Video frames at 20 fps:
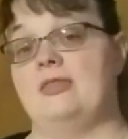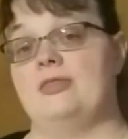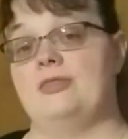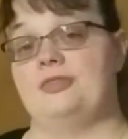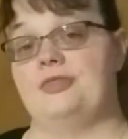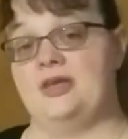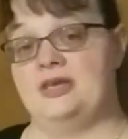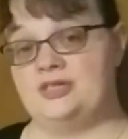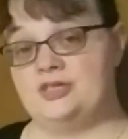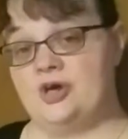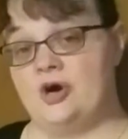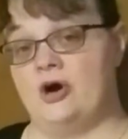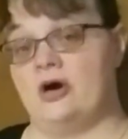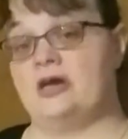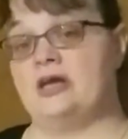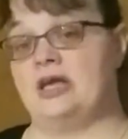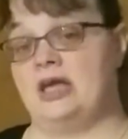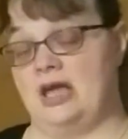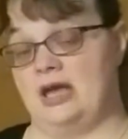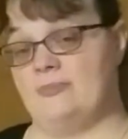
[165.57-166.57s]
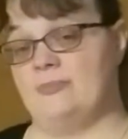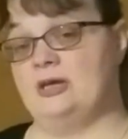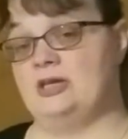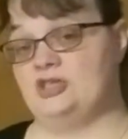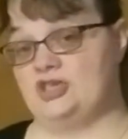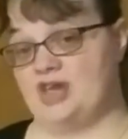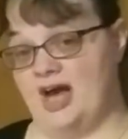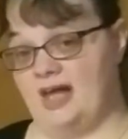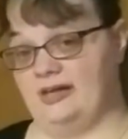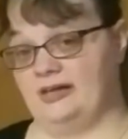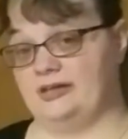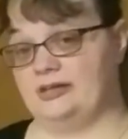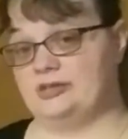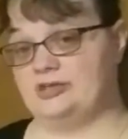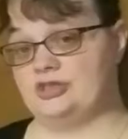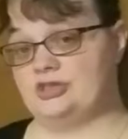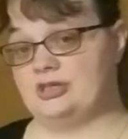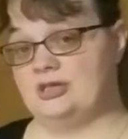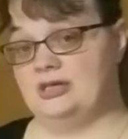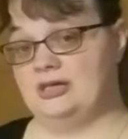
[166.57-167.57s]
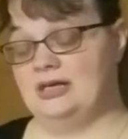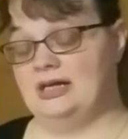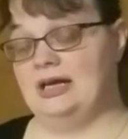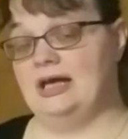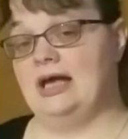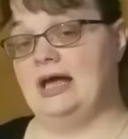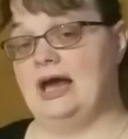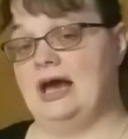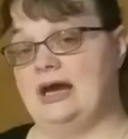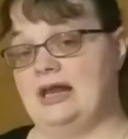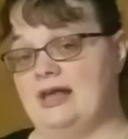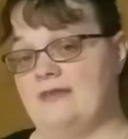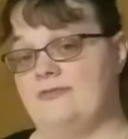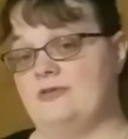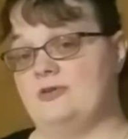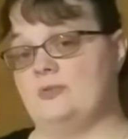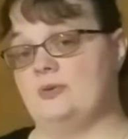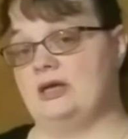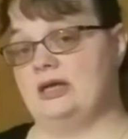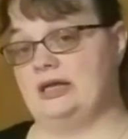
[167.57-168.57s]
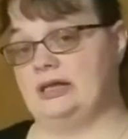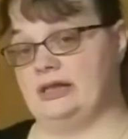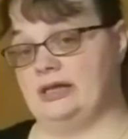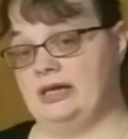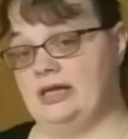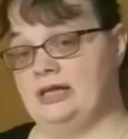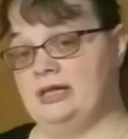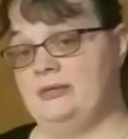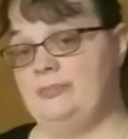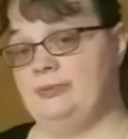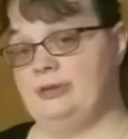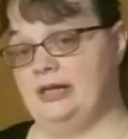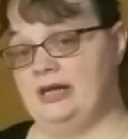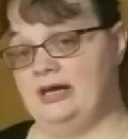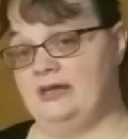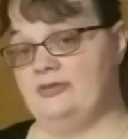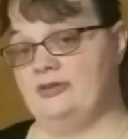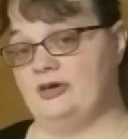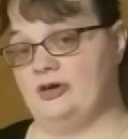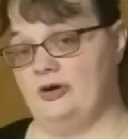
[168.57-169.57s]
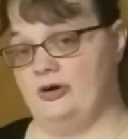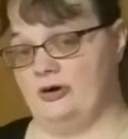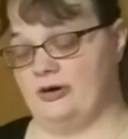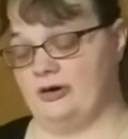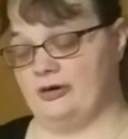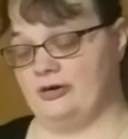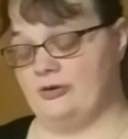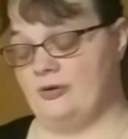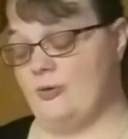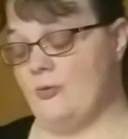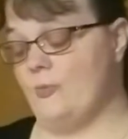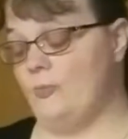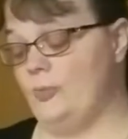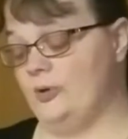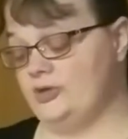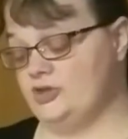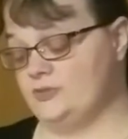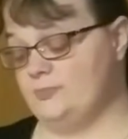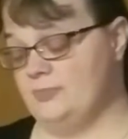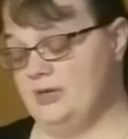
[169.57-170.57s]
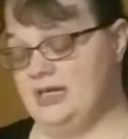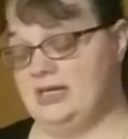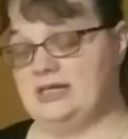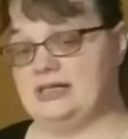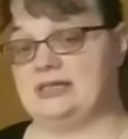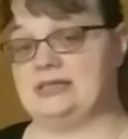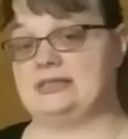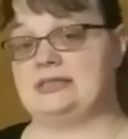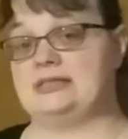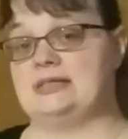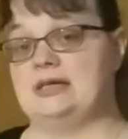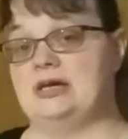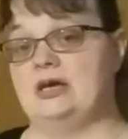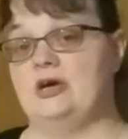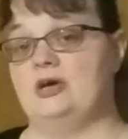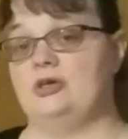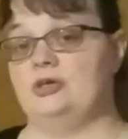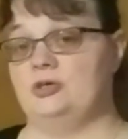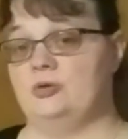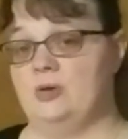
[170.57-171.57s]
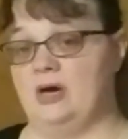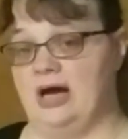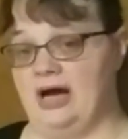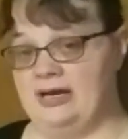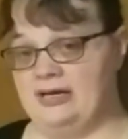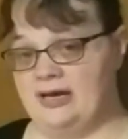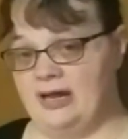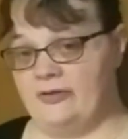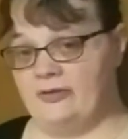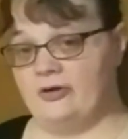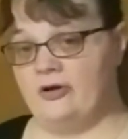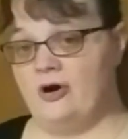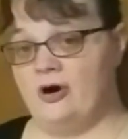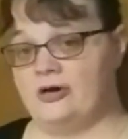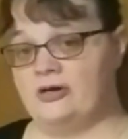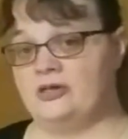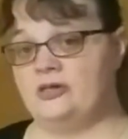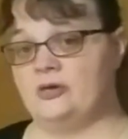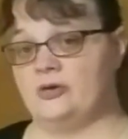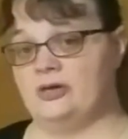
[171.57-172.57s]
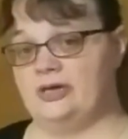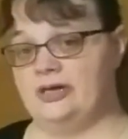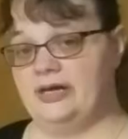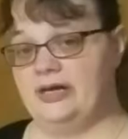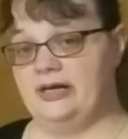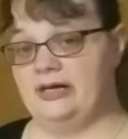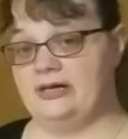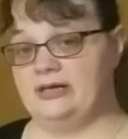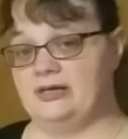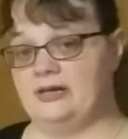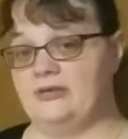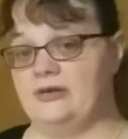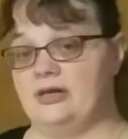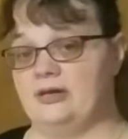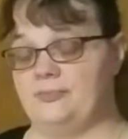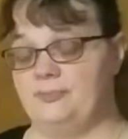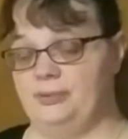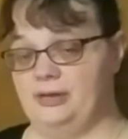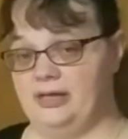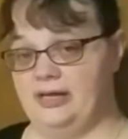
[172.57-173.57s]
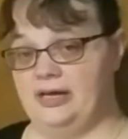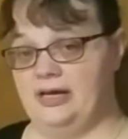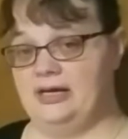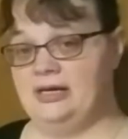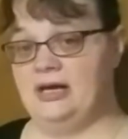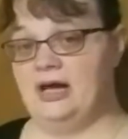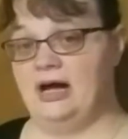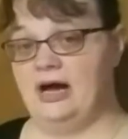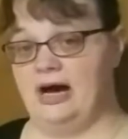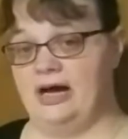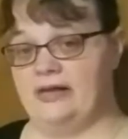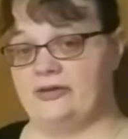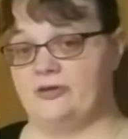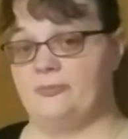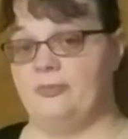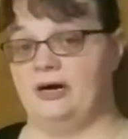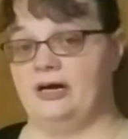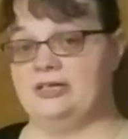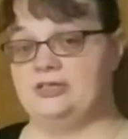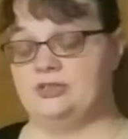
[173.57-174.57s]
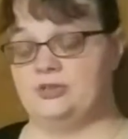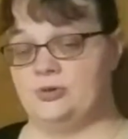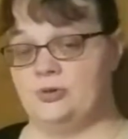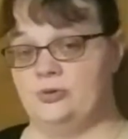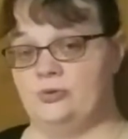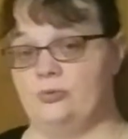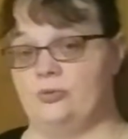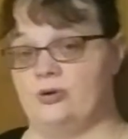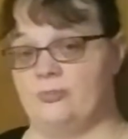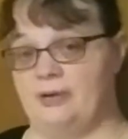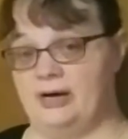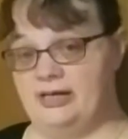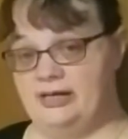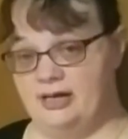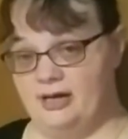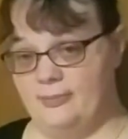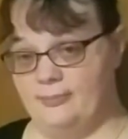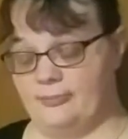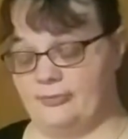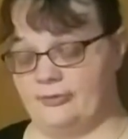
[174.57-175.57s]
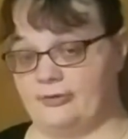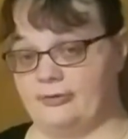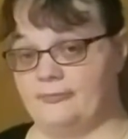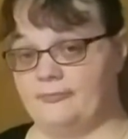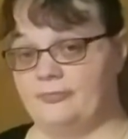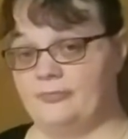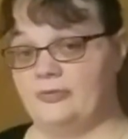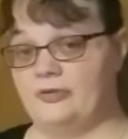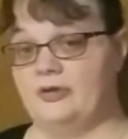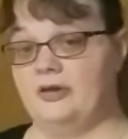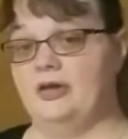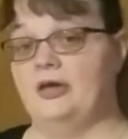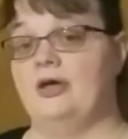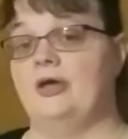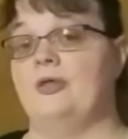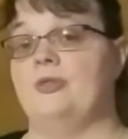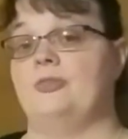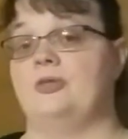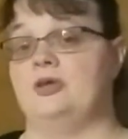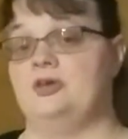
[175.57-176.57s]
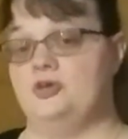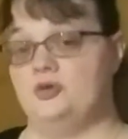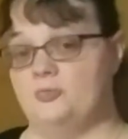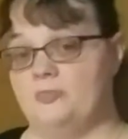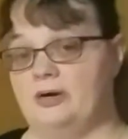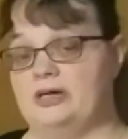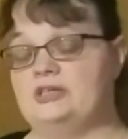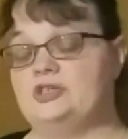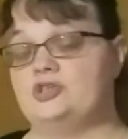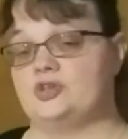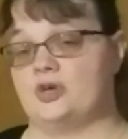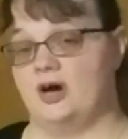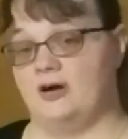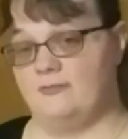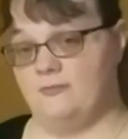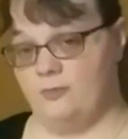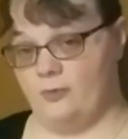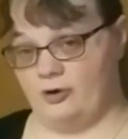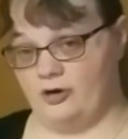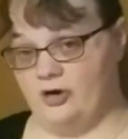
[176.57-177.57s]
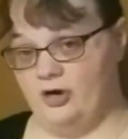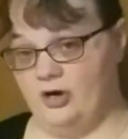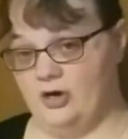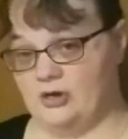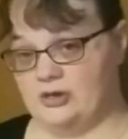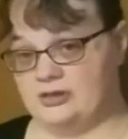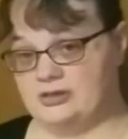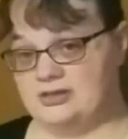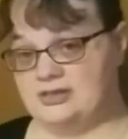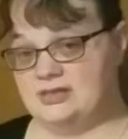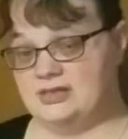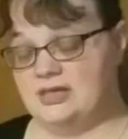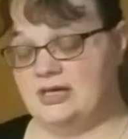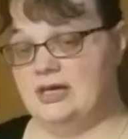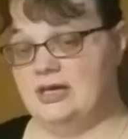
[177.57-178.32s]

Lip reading: This card can be challenged, and if you illegally played the card, which means you had another card in your hand that played either by suit or by number, then you must draw 4 cards.